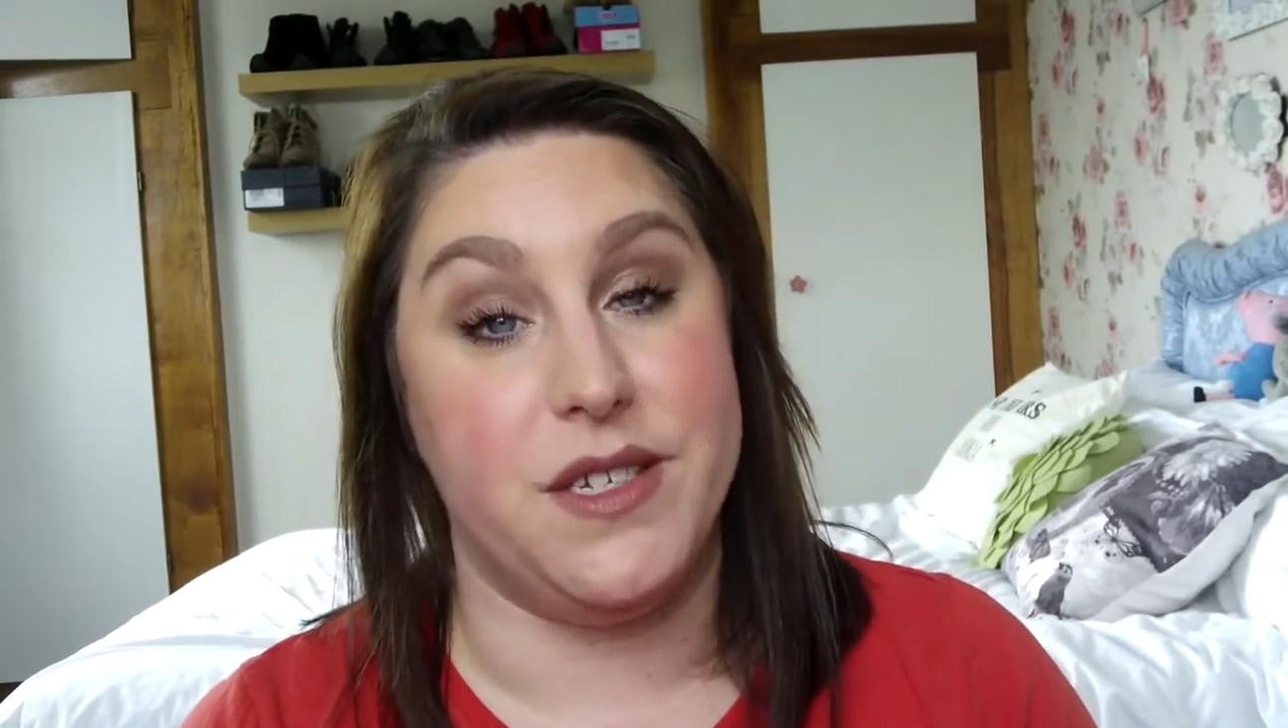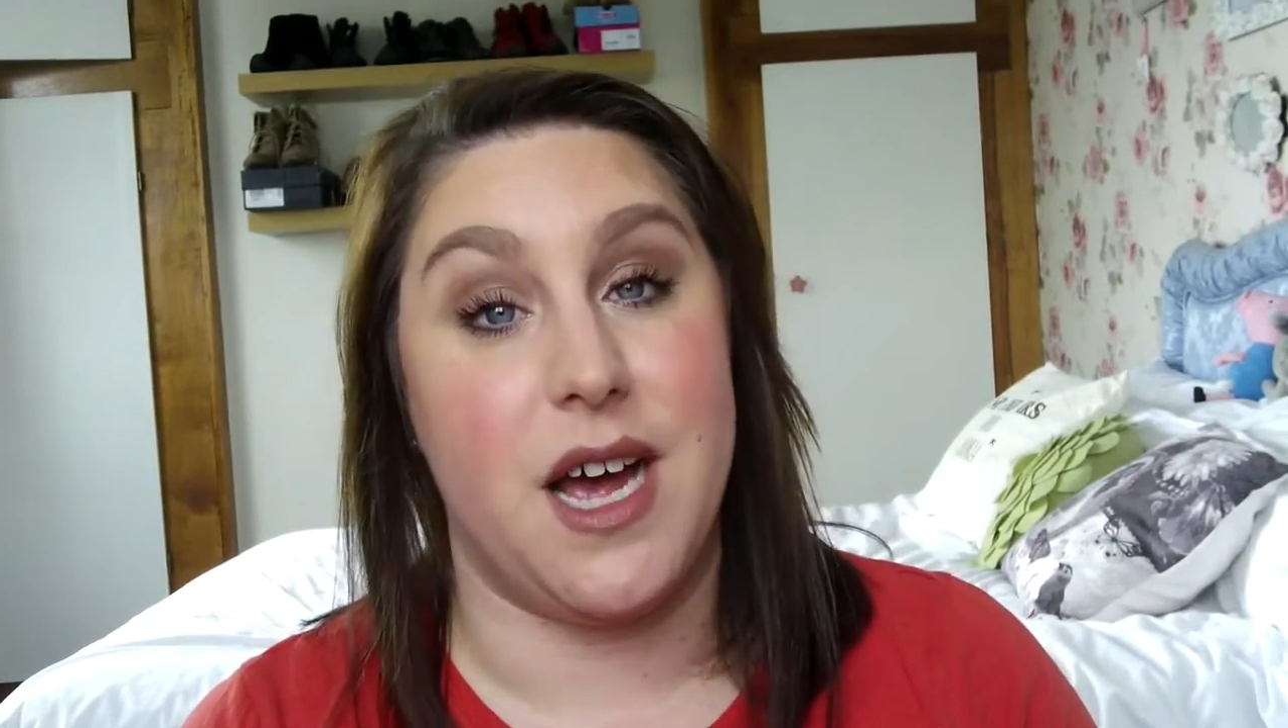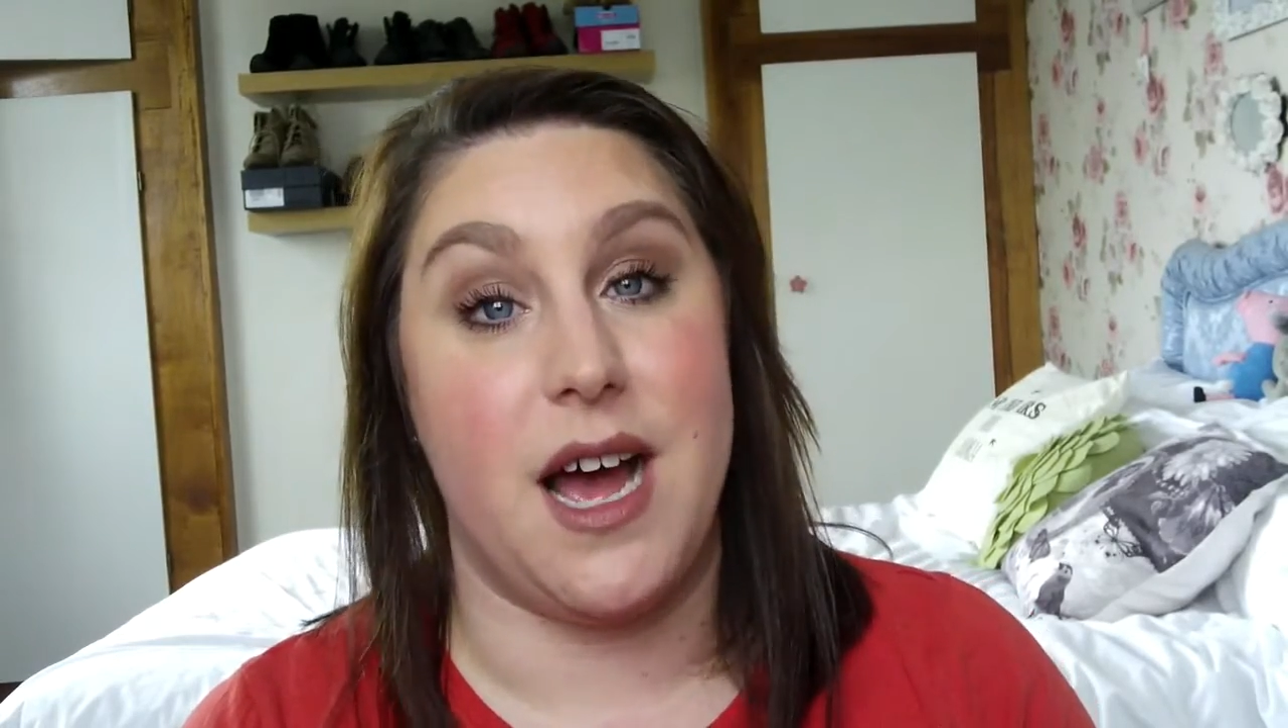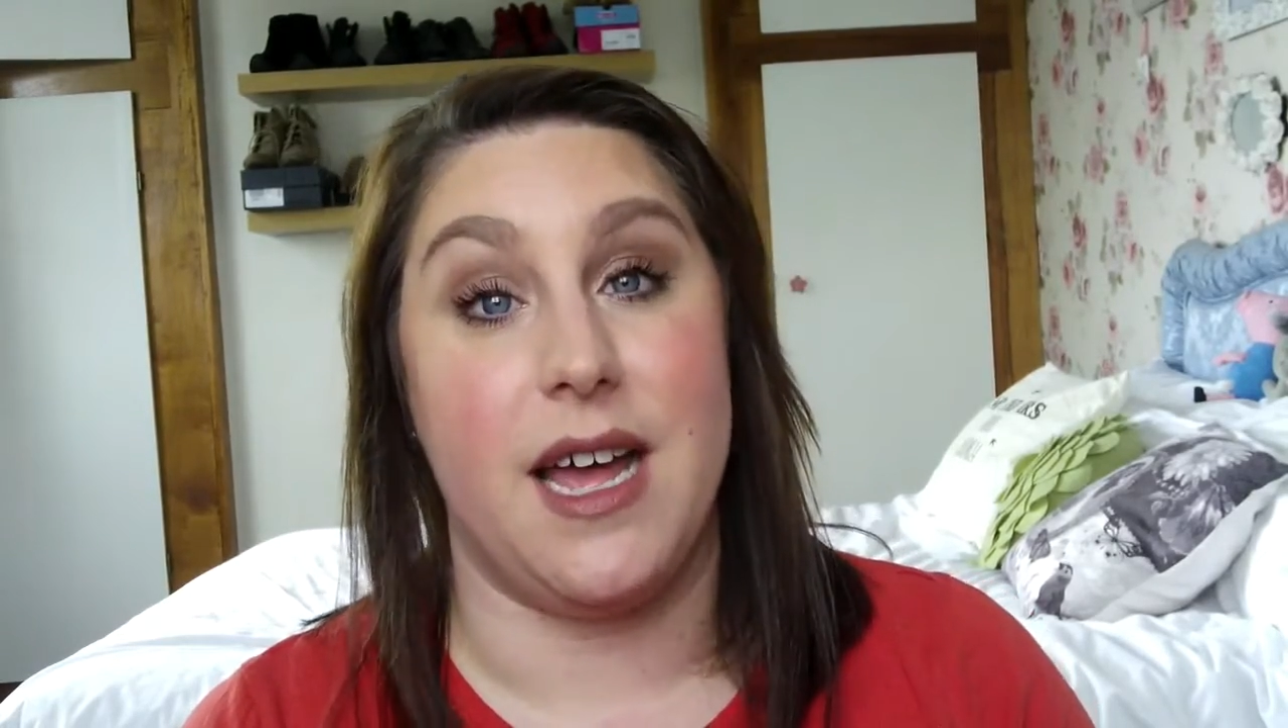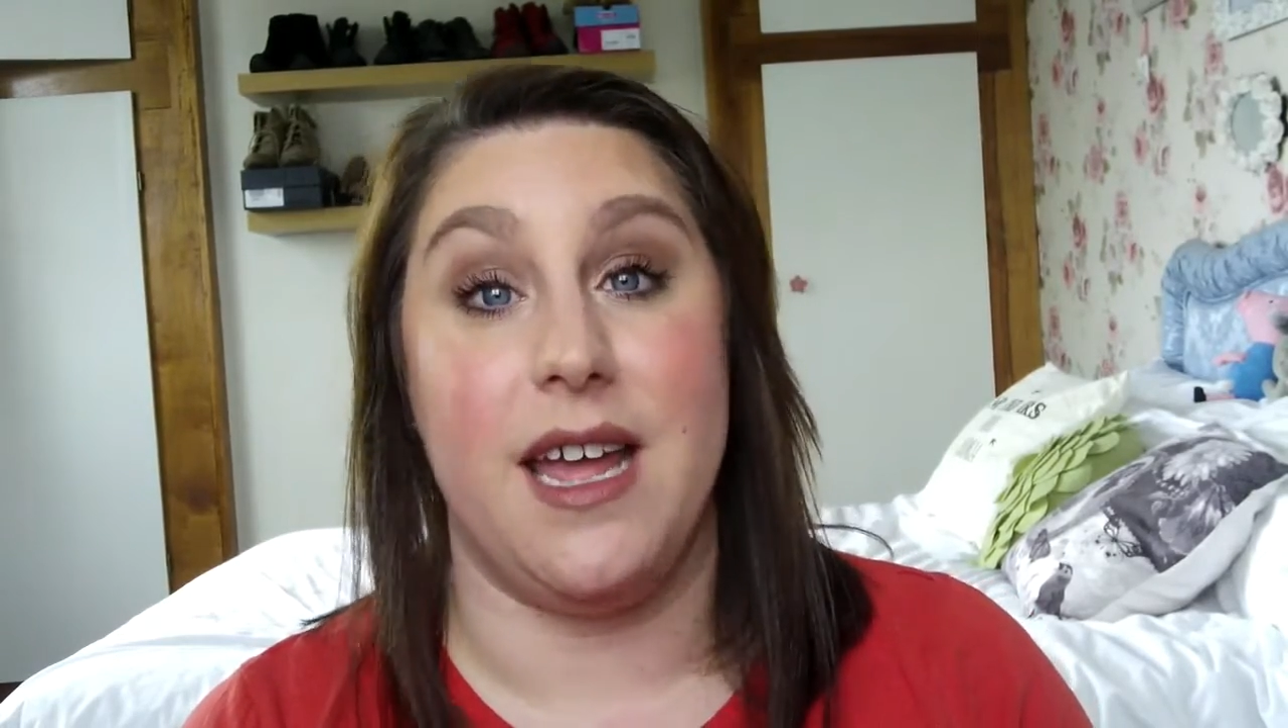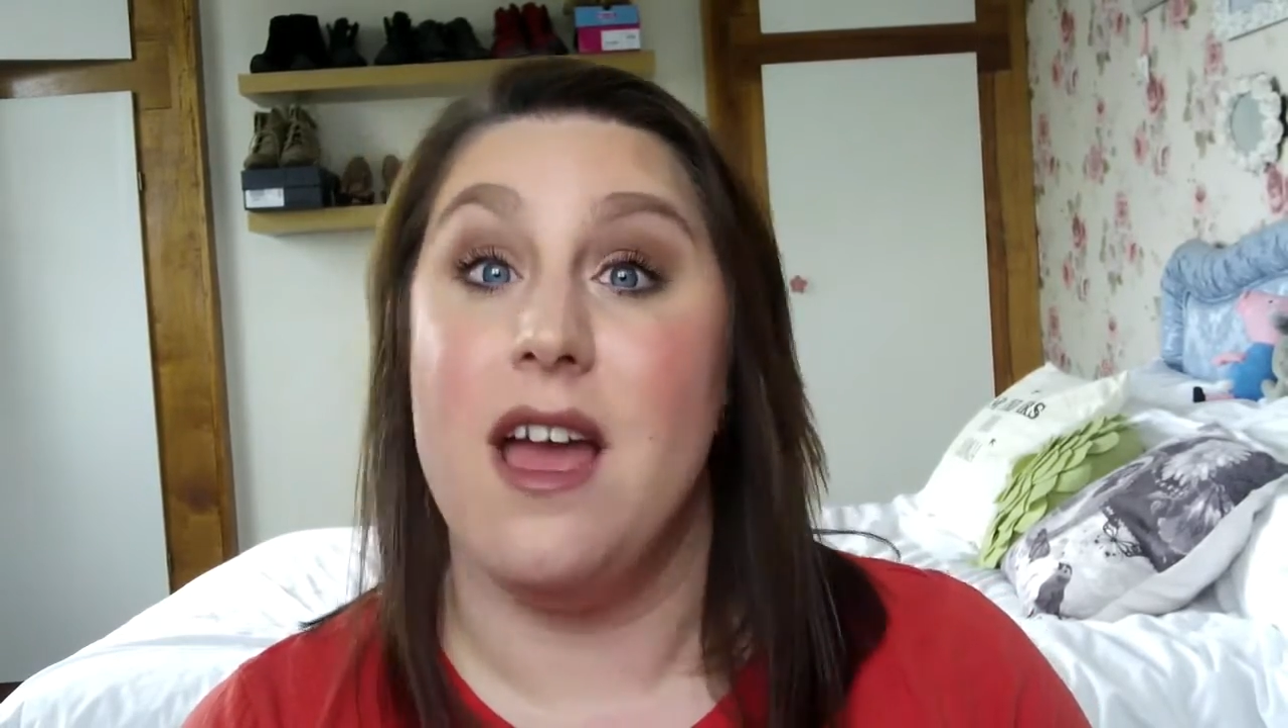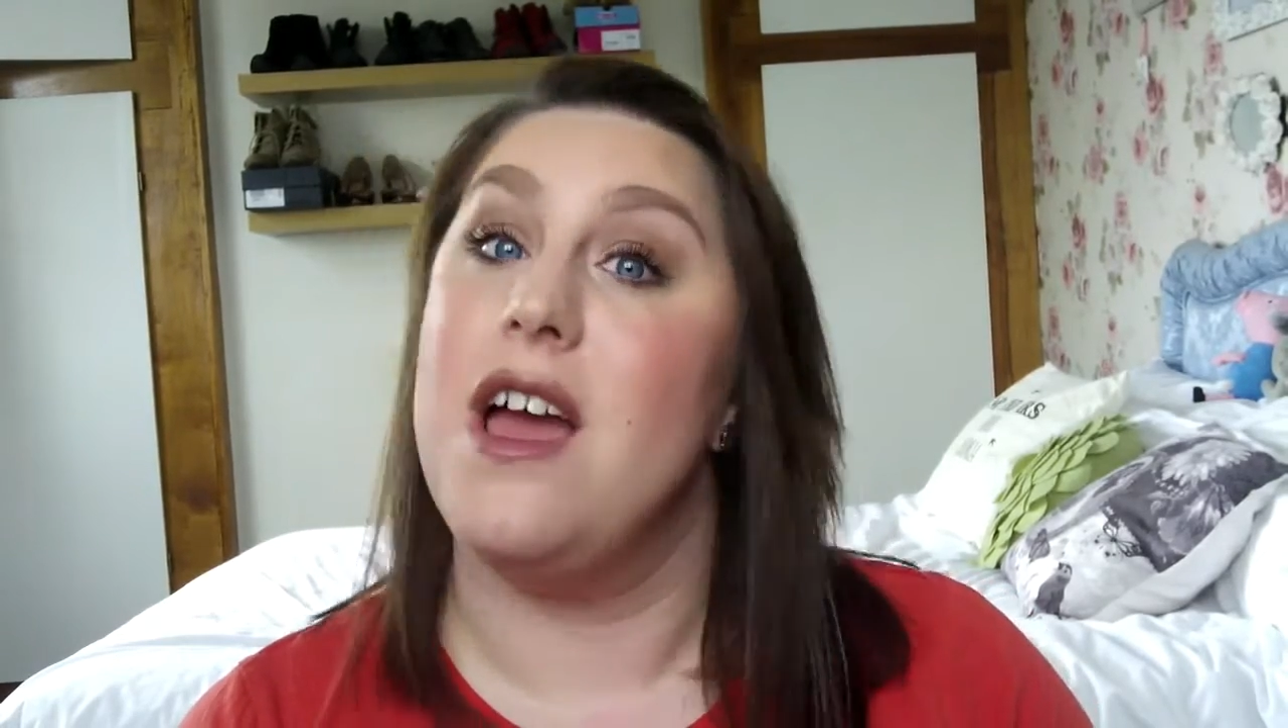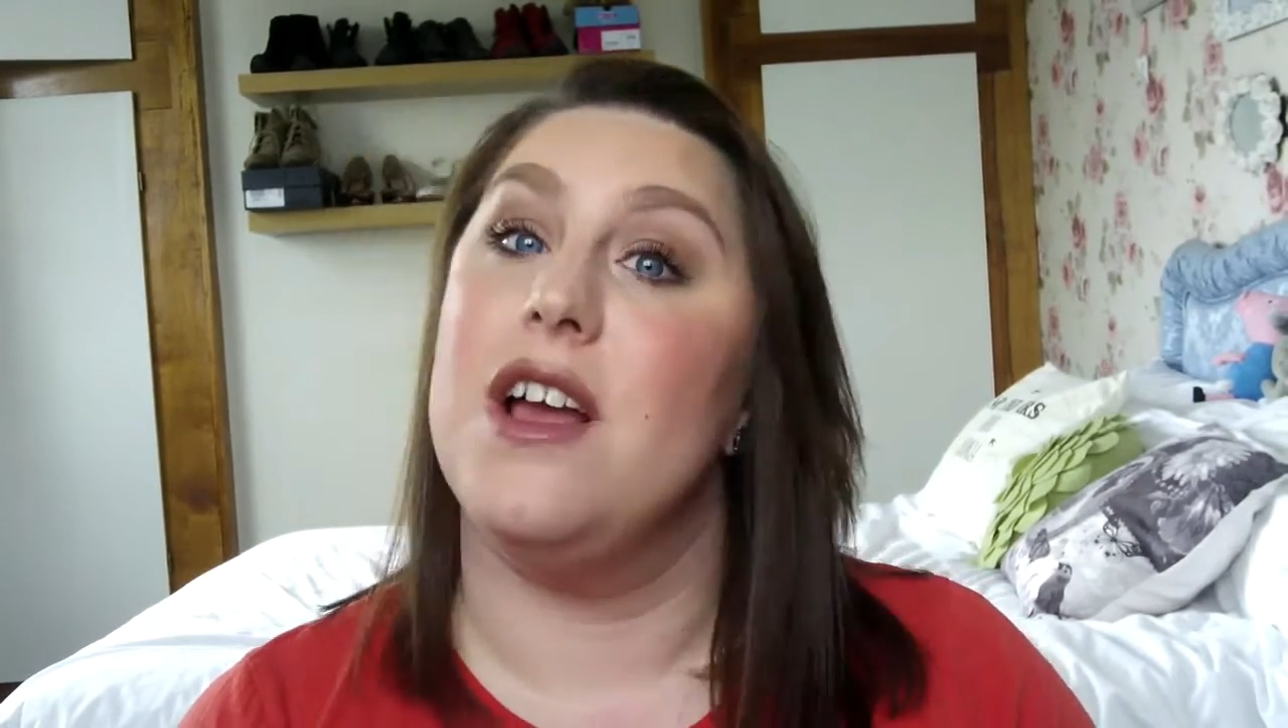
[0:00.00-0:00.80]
the day,